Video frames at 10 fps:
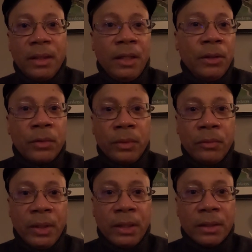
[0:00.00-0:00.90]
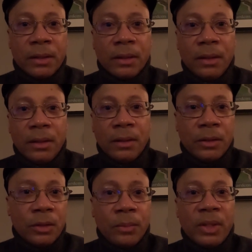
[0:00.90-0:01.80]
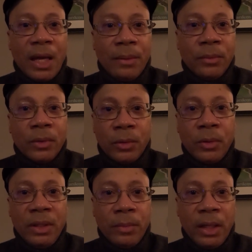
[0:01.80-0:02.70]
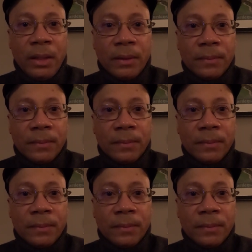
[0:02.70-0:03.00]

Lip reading: in 3 weeks, sometime early May.